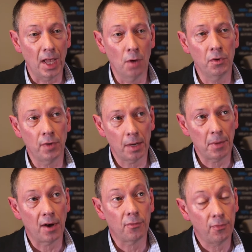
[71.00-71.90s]
and we've had
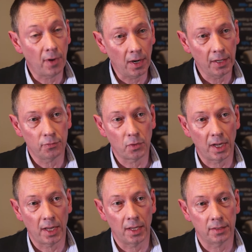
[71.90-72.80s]
about
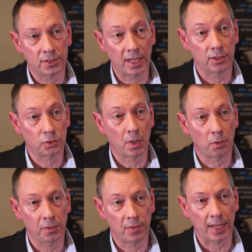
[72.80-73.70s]
5 tenants where
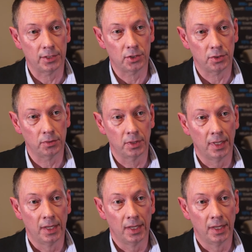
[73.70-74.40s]
we've had to